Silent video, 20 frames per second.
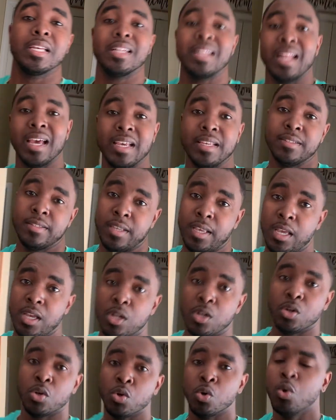nice
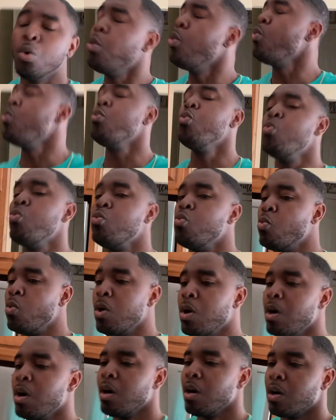and cold
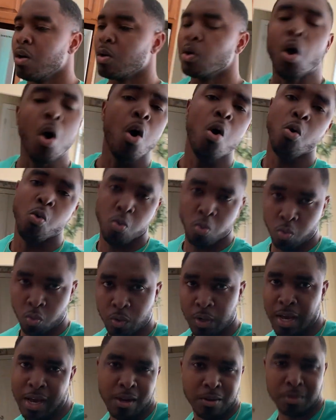
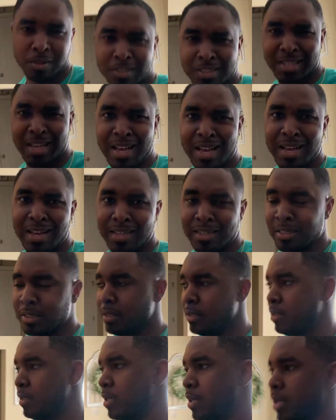outside.
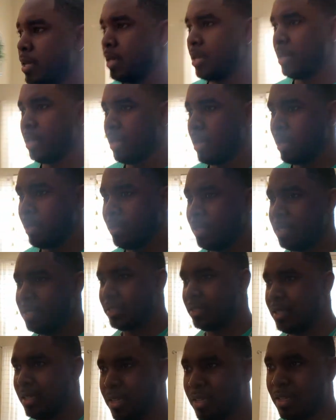I think it's
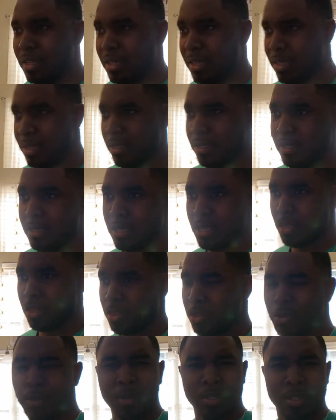
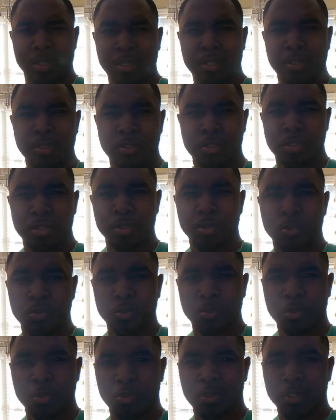32
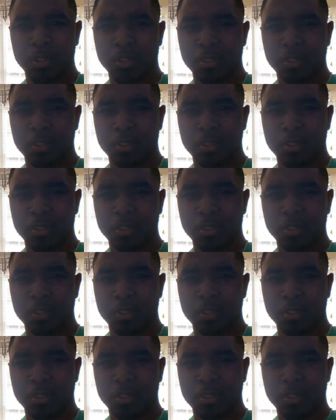degrees